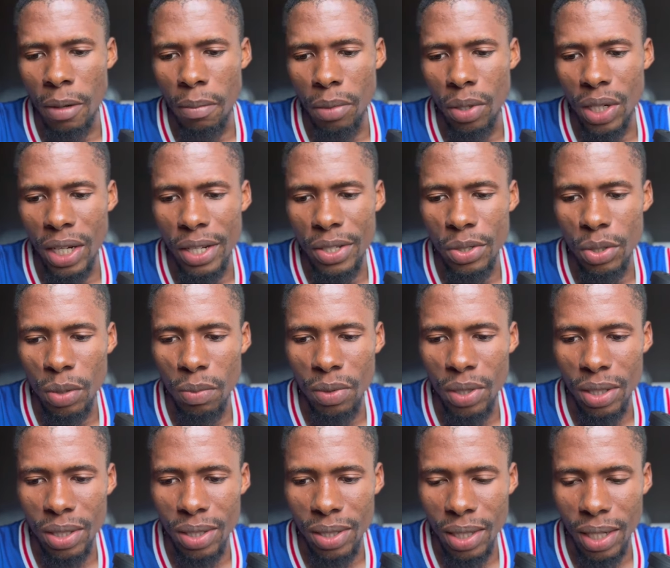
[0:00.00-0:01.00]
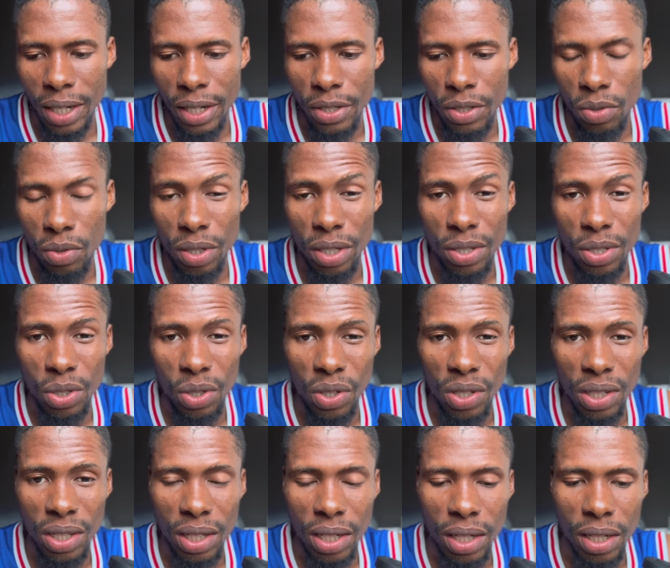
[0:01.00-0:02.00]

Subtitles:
But that's the updates, guys. Today is Sunday,